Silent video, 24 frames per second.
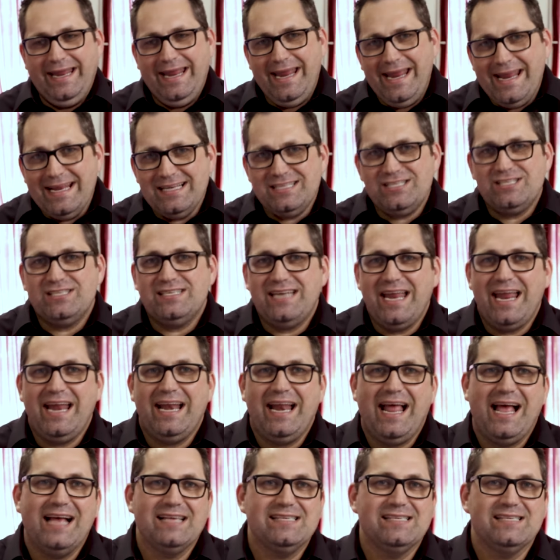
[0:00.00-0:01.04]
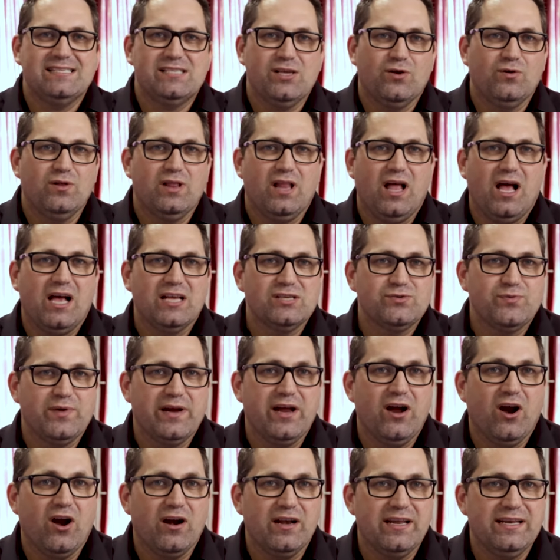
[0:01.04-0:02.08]
Each state has its own laws
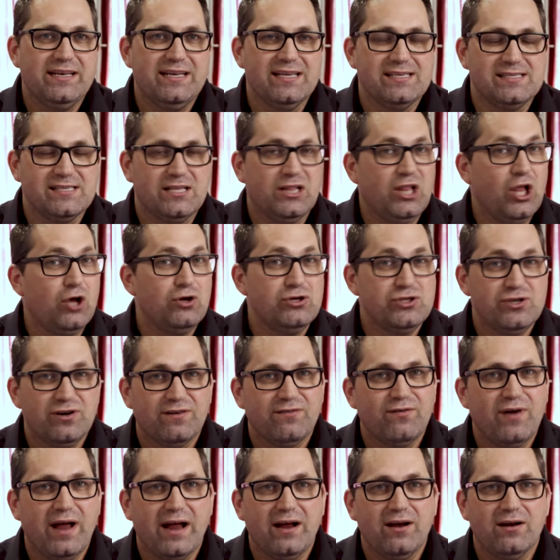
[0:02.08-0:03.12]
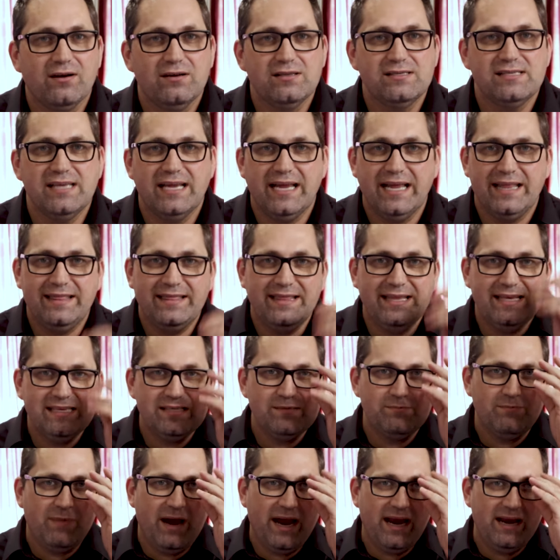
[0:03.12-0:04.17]
regarding disclosure of records, and this
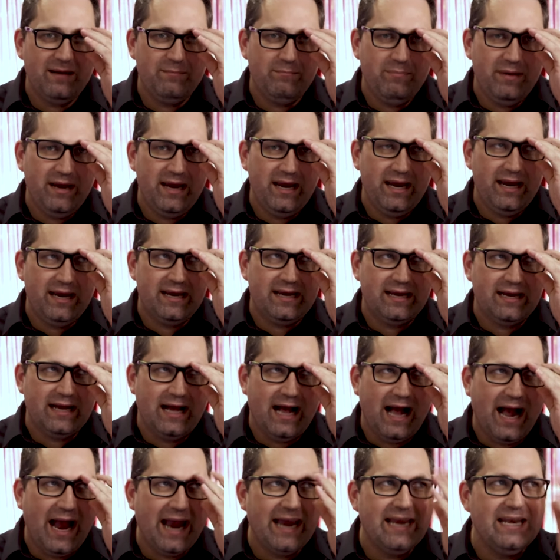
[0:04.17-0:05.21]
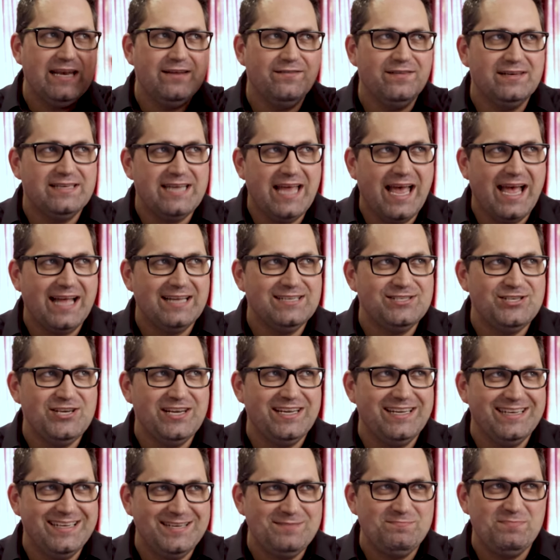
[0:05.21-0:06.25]
might be kind of a
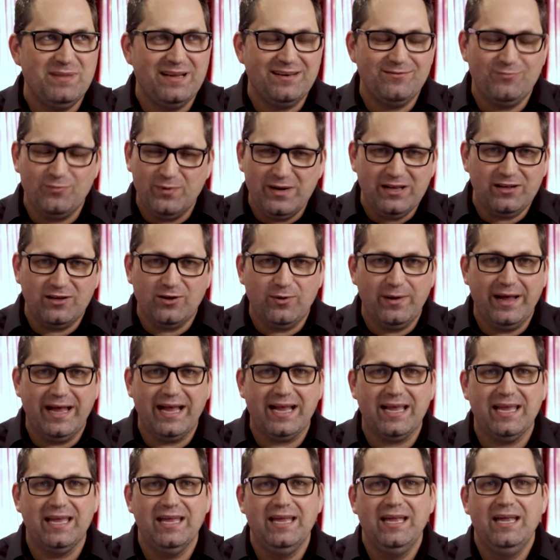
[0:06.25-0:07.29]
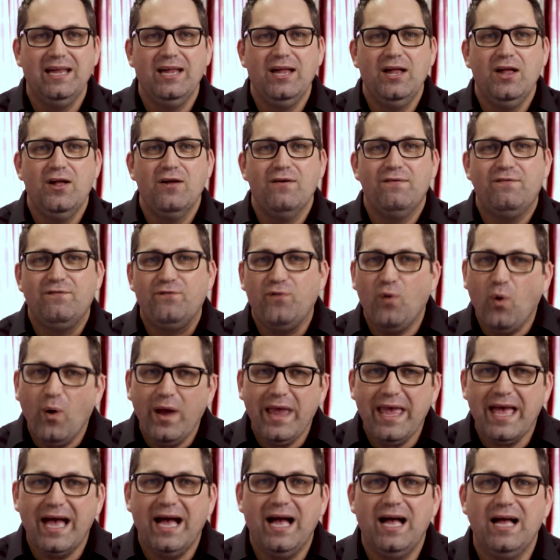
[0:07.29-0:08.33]
tangent, but real quick,
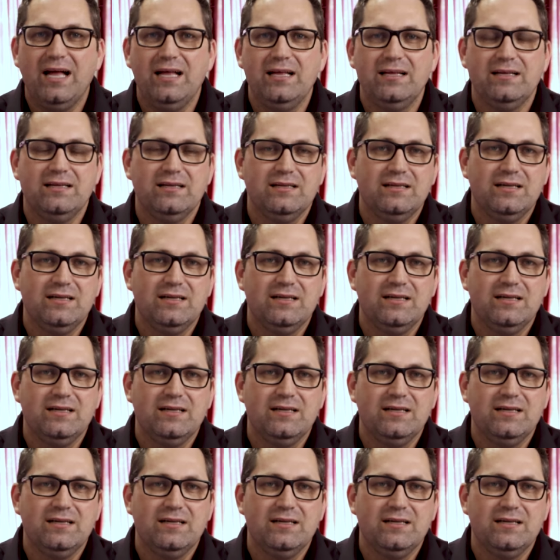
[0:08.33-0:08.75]
FOIA